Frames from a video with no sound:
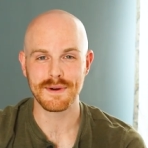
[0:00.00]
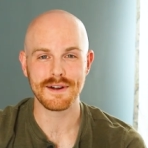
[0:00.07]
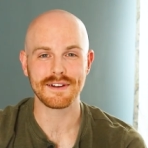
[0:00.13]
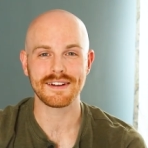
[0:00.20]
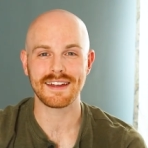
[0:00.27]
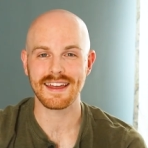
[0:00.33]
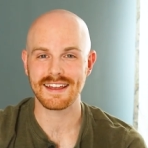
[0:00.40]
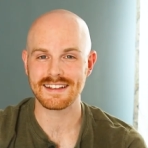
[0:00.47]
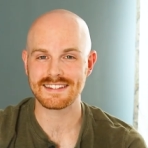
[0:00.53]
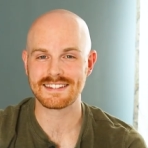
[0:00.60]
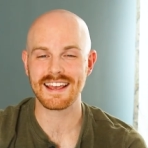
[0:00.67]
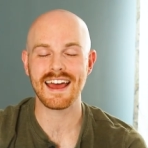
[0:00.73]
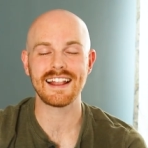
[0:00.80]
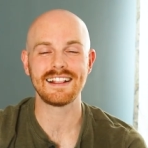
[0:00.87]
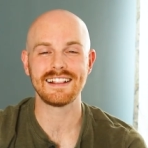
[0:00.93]
work and I
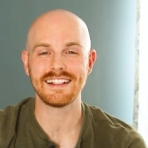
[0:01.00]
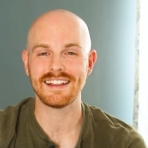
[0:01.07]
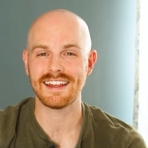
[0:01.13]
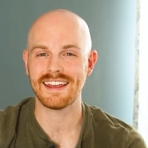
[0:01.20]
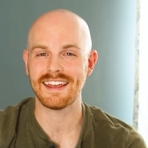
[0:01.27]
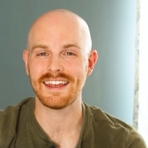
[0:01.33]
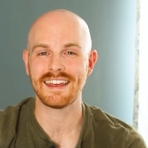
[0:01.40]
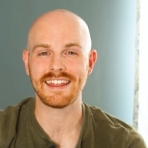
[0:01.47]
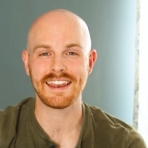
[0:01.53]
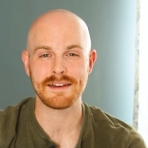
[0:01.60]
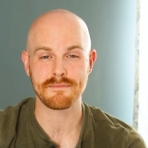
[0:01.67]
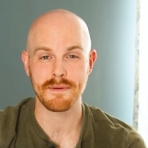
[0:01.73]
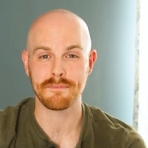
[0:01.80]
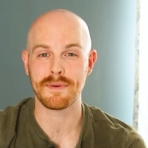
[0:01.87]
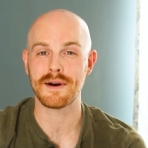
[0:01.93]
settle in,
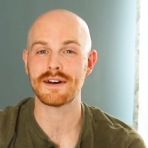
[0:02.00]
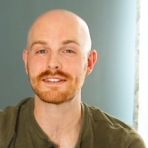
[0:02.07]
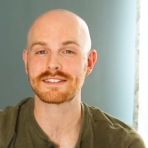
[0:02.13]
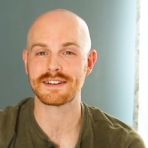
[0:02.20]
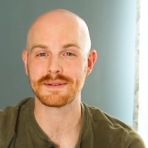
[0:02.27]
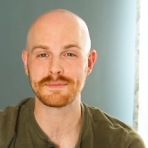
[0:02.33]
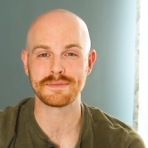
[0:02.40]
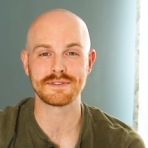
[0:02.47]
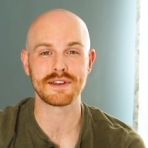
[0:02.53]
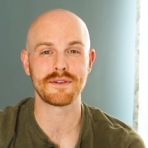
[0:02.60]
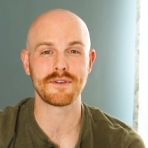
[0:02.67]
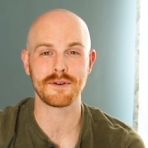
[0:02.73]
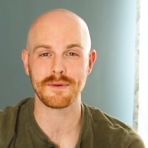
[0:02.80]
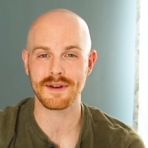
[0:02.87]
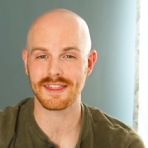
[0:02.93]
and my boss comes
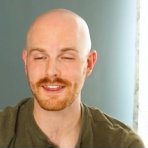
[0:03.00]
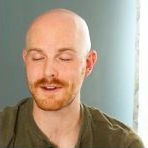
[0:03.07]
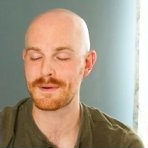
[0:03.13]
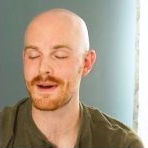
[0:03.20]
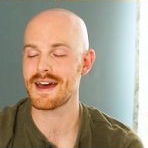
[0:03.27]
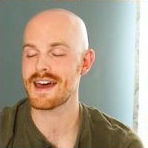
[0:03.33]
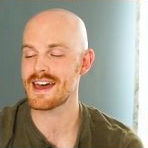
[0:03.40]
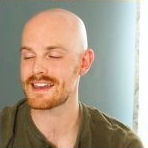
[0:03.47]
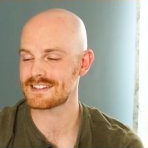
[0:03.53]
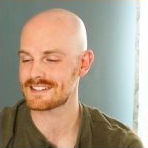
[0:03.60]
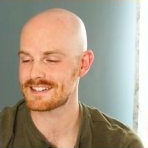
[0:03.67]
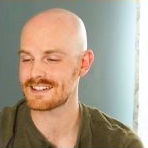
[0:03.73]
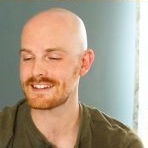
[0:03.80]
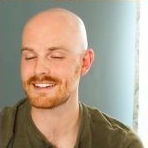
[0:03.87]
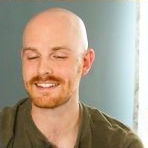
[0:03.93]
over with a
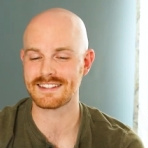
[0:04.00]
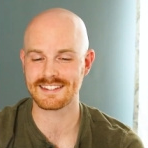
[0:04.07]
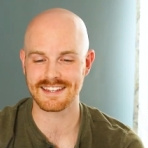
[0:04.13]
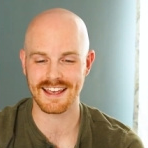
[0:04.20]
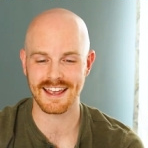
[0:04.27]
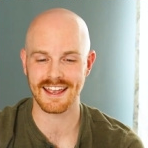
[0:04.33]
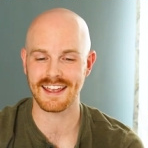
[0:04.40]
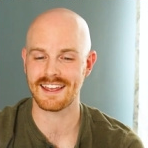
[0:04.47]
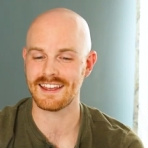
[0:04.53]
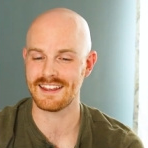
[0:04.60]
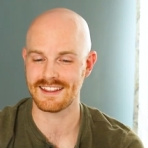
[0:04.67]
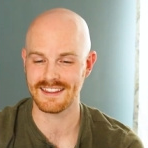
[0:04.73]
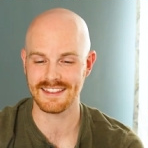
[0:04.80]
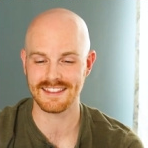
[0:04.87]
question saying,